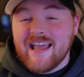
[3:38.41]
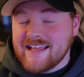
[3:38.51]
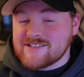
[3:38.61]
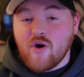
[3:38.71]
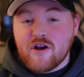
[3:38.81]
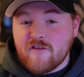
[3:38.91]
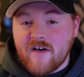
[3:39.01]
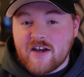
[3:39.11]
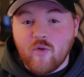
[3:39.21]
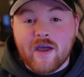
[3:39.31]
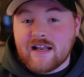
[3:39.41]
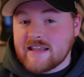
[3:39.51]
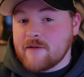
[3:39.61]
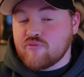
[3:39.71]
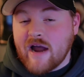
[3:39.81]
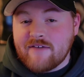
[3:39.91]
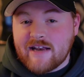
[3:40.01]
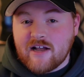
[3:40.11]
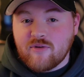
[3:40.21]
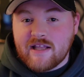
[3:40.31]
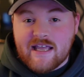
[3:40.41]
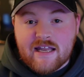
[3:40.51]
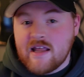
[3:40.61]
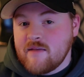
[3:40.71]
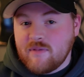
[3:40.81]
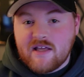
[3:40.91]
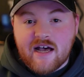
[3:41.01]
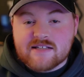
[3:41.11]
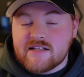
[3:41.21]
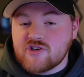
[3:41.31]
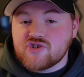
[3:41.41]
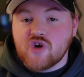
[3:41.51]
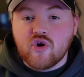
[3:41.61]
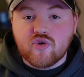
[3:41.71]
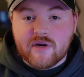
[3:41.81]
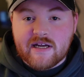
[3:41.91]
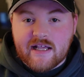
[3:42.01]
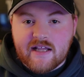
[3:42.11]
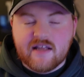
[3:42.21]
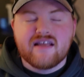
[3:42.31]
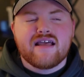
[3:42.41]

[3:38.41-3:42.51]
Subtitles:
is going to find a way to let private equity in because they're so greedy,